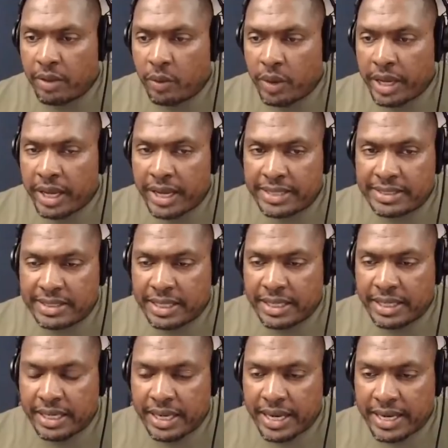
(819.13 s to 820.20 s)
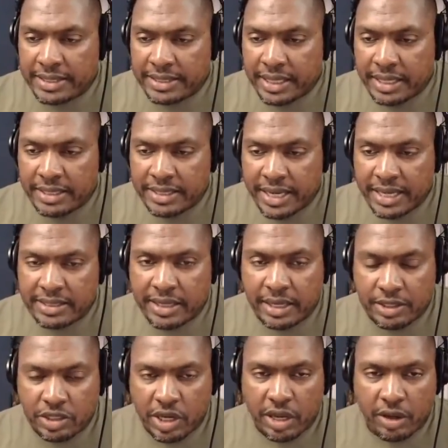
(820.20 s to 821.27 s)
the way, I see Kiaski is
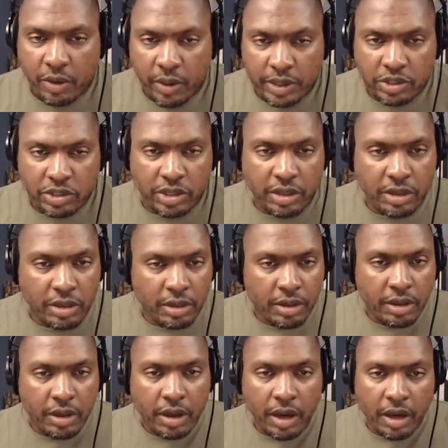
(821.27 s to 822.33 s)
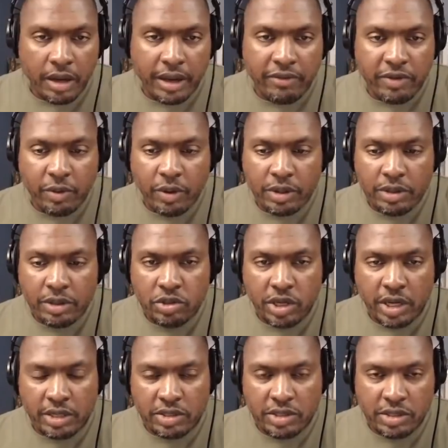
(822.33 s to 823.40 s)
asking Jay a question. Uh, everyone,
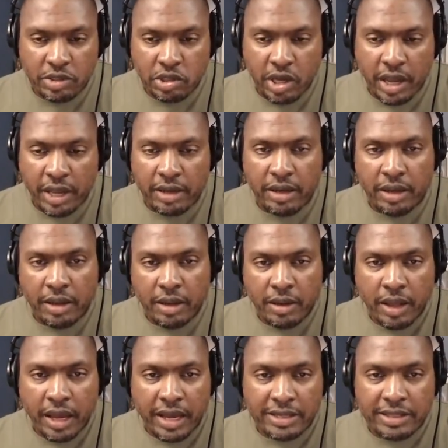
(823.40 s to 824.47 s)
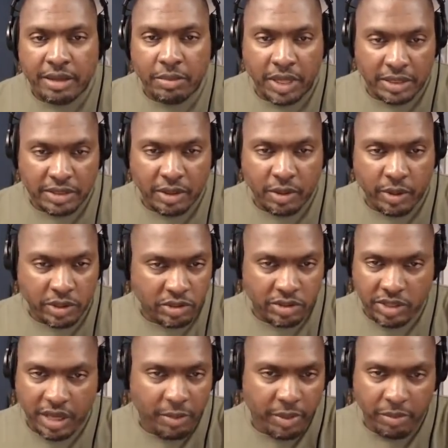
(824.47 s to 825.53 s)
Jay is in the chat. Ask him lots of
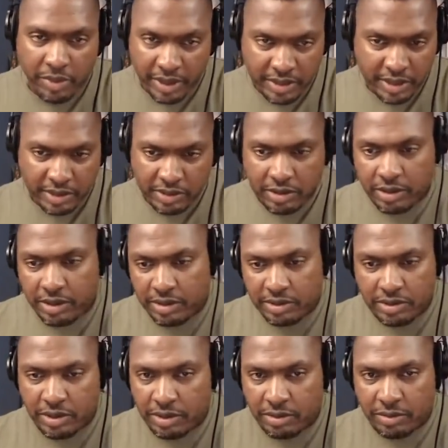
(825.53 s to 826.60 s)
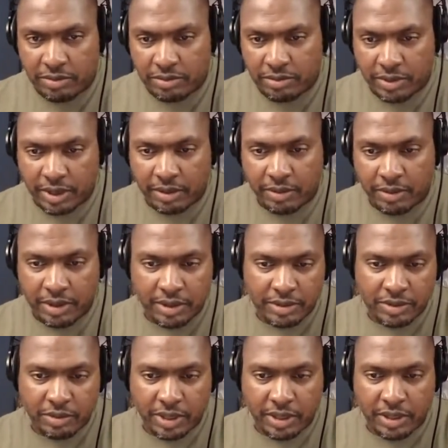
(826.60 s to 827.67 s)
questions. Keep him busy so he doesn't know like what
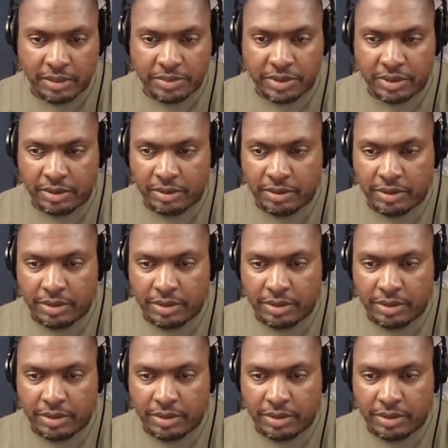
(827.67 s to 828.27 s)
else we get up to